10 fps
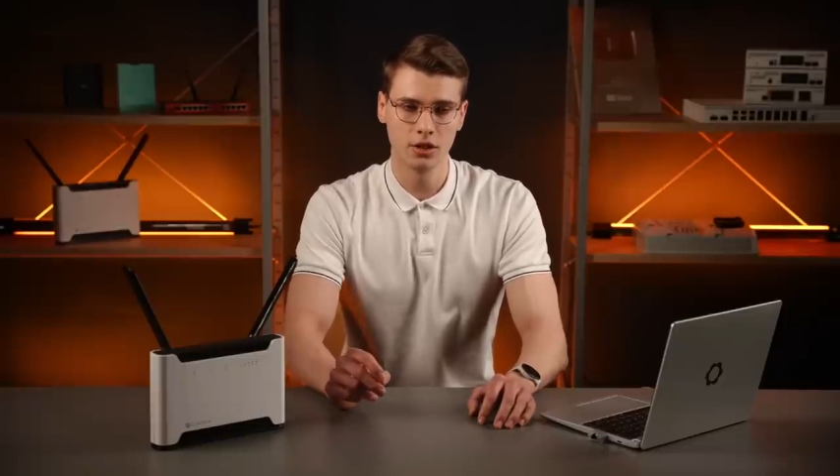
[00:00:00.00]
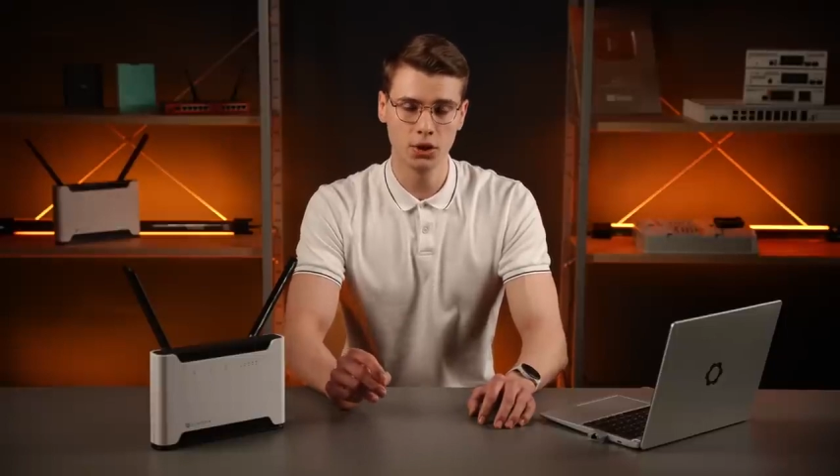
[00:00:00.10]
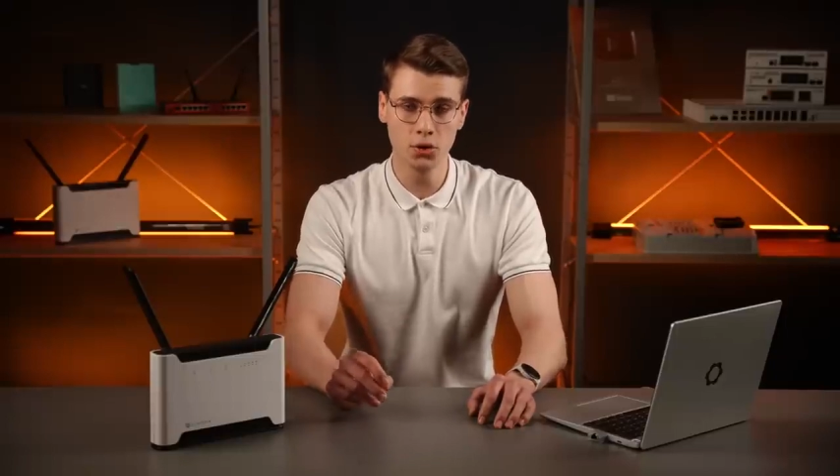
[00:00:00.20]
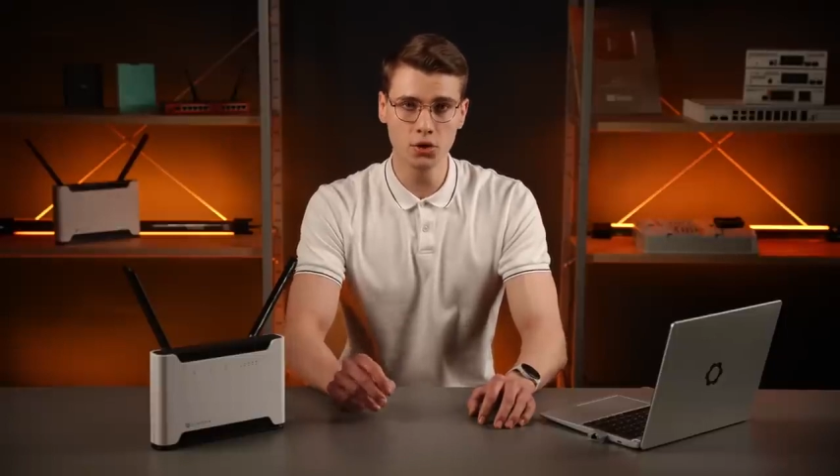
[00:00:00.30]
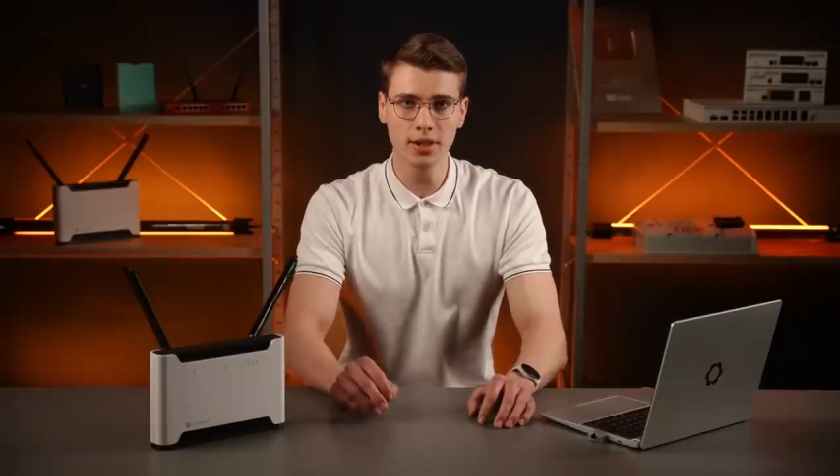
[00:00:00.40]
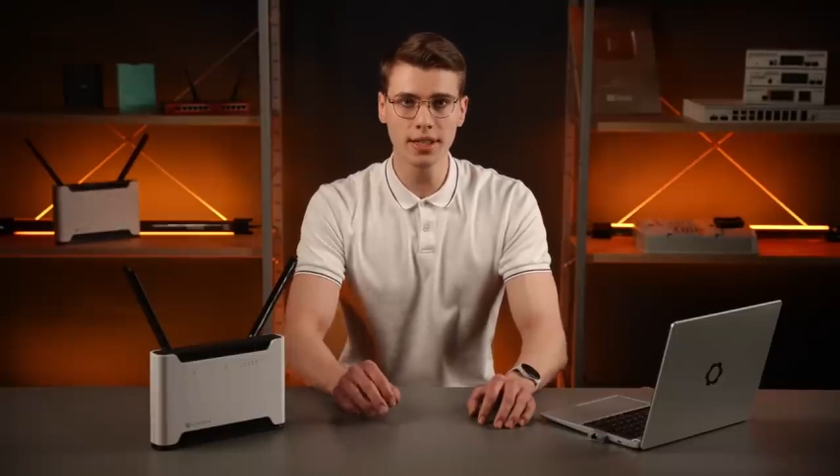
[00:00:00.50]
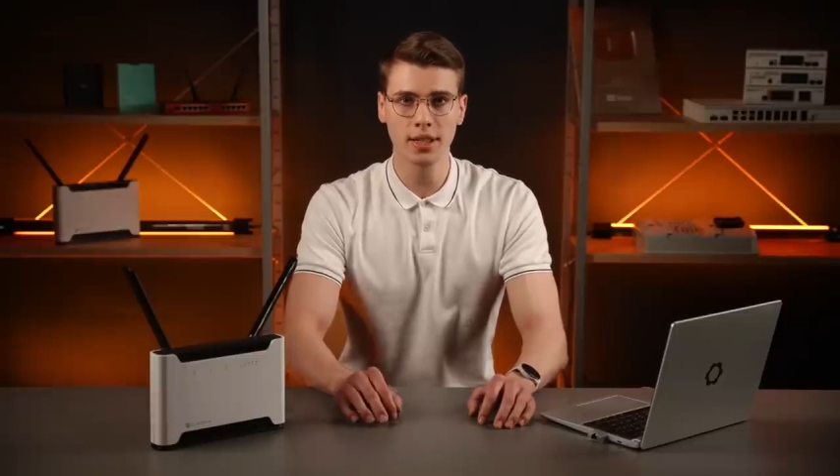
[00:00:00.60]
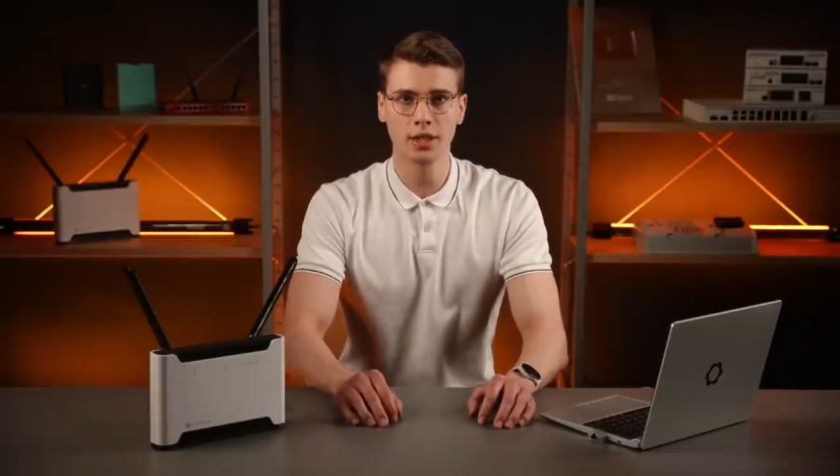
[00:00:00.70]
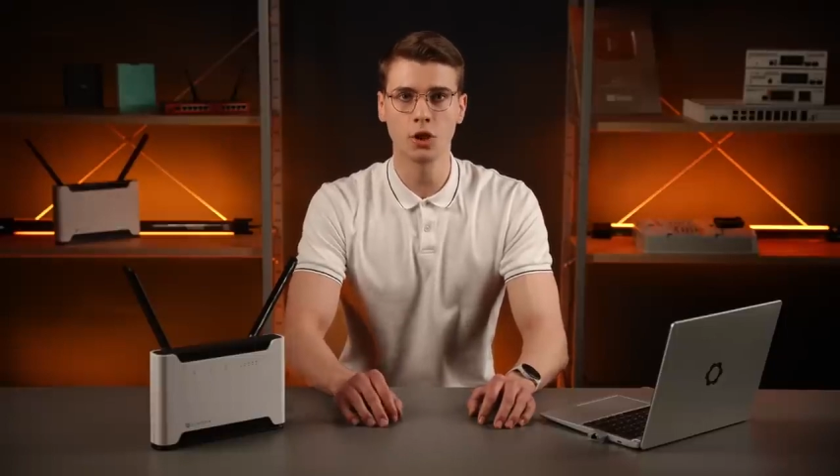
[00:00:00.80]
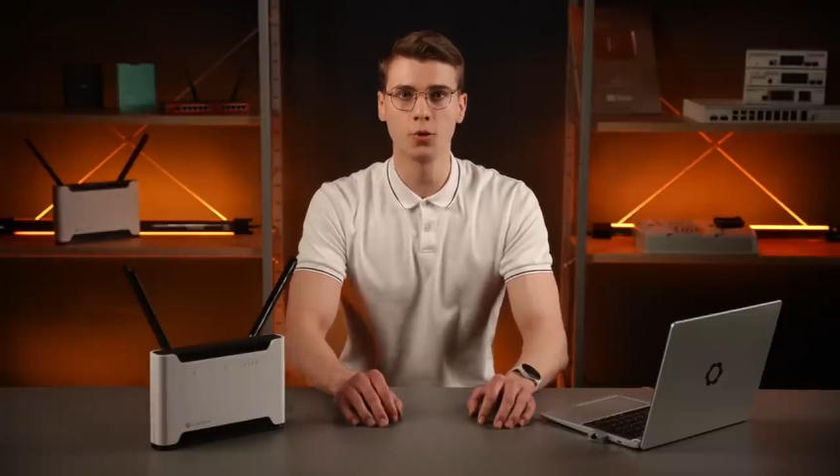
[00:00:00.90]
usually
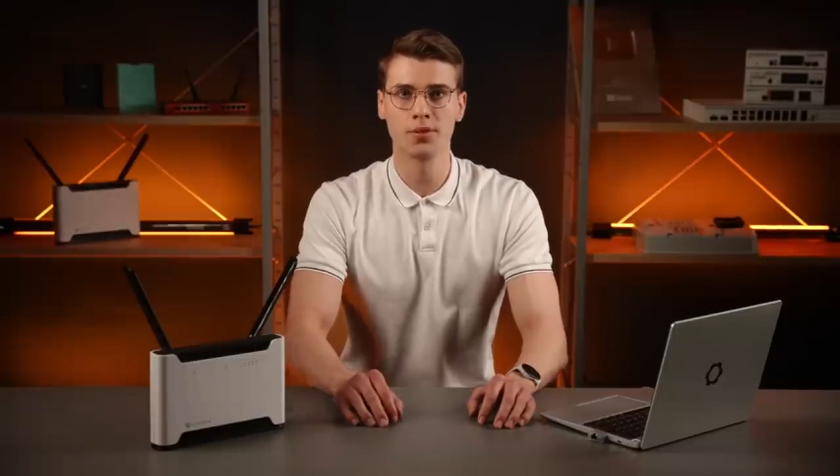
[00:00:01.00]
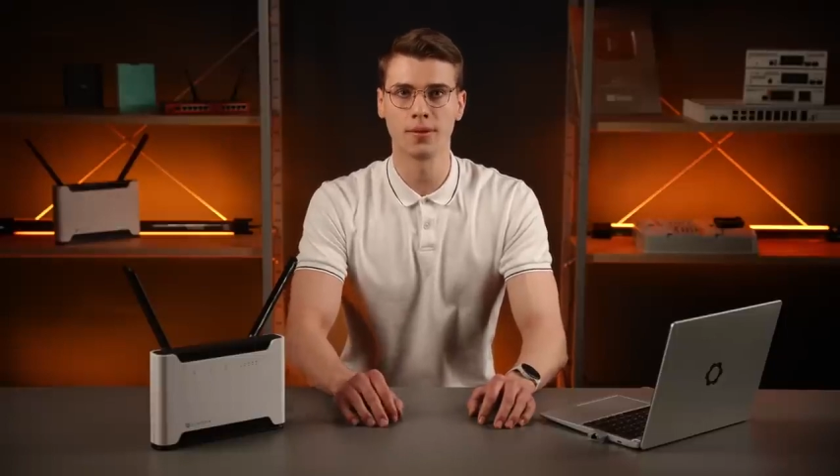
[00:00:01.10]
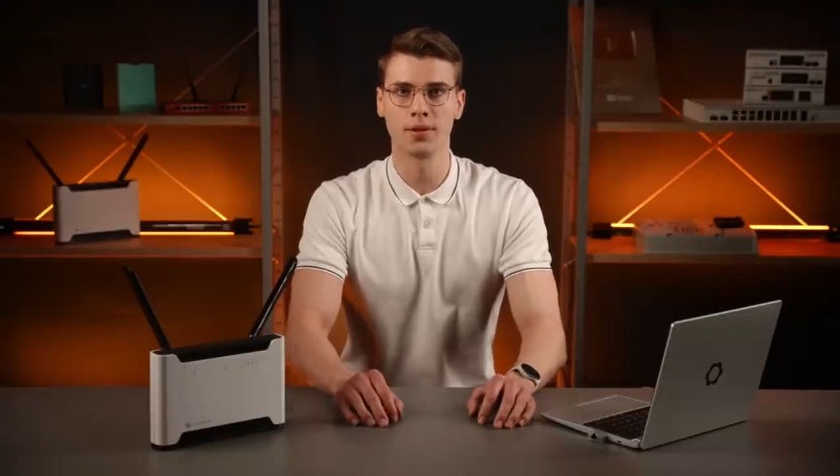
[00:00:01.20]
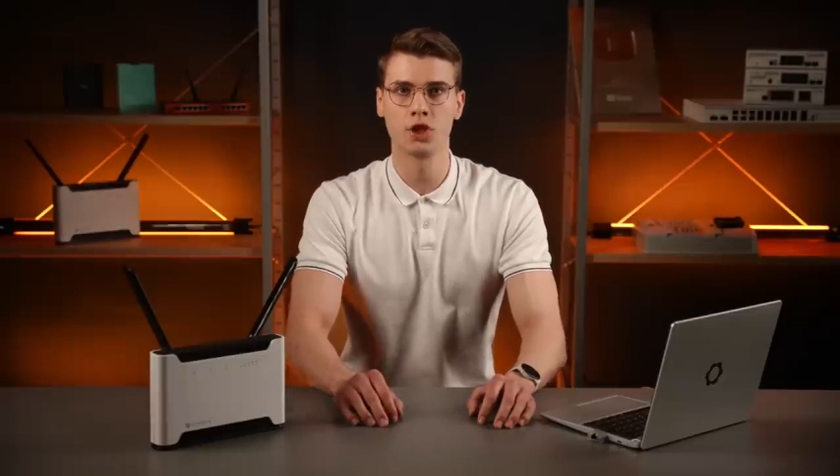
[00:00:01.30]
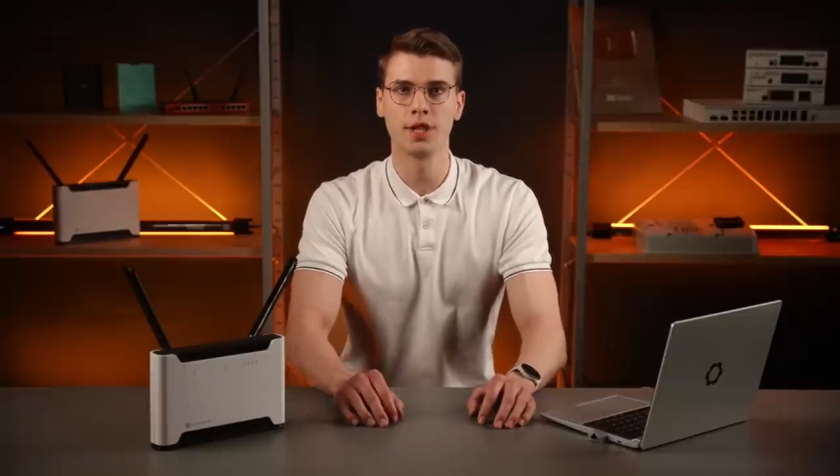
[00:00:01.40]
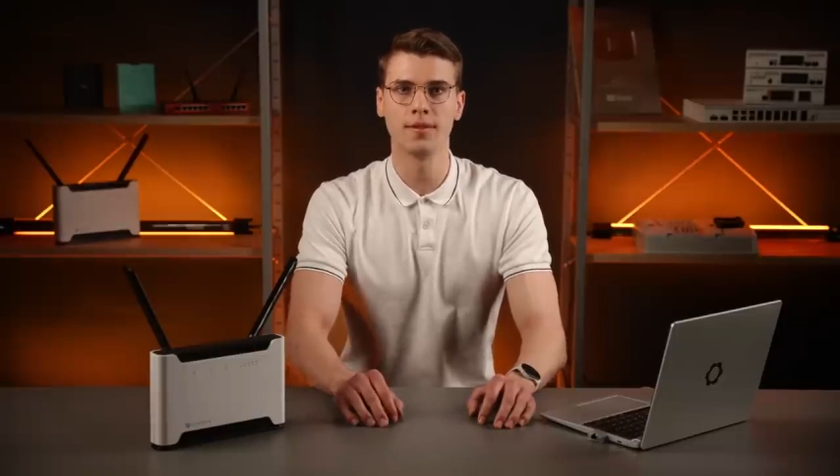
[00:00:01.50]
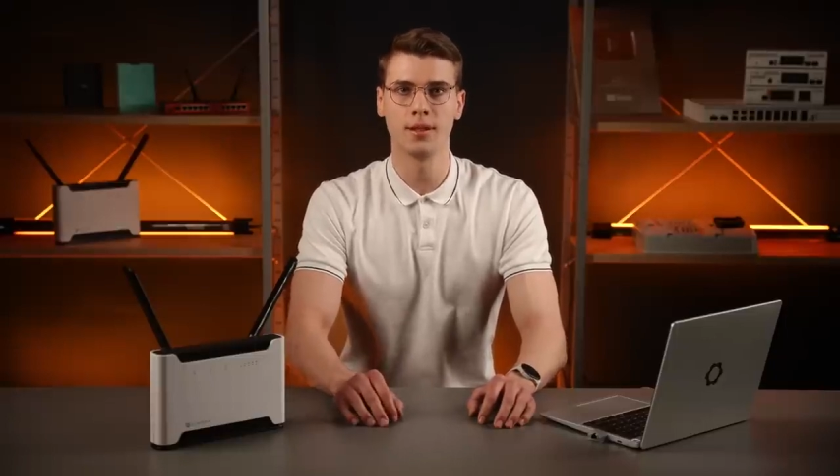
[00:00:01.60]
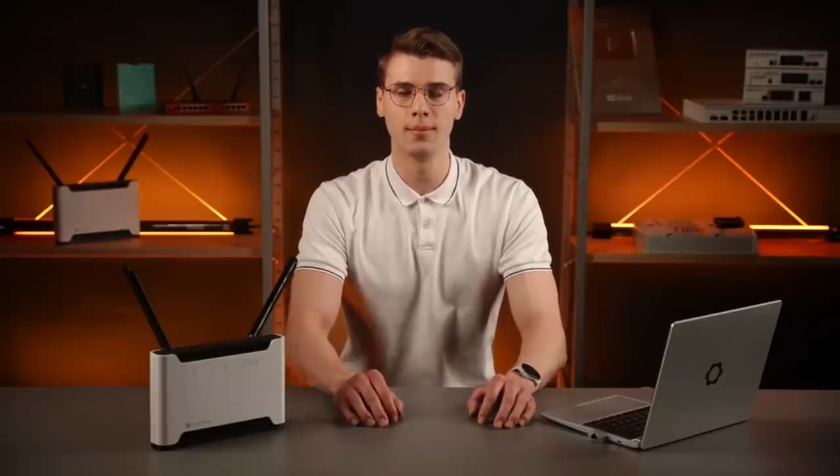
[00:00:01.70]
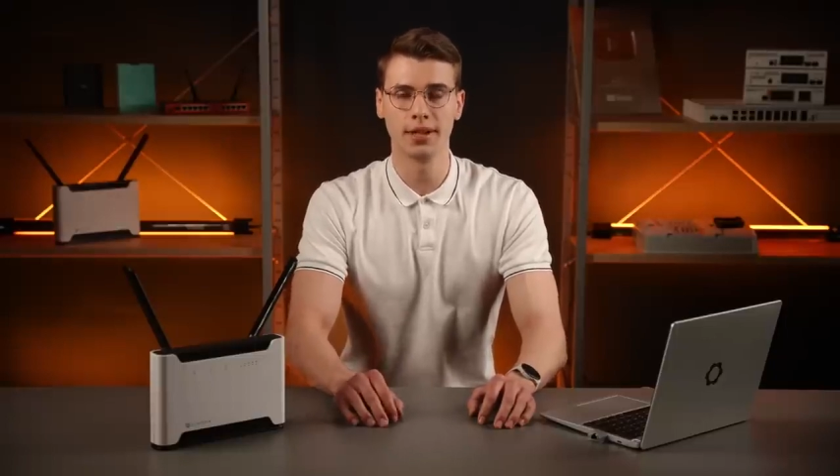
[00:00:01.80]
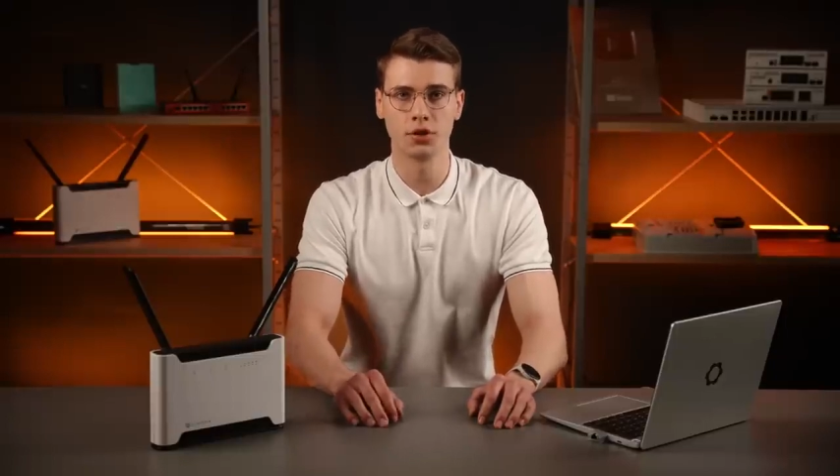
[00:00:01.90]
in hopes of
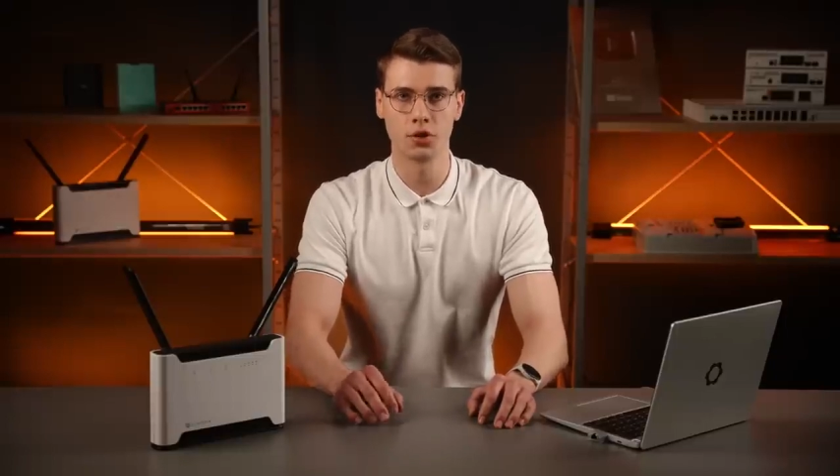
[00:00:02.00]
achieving better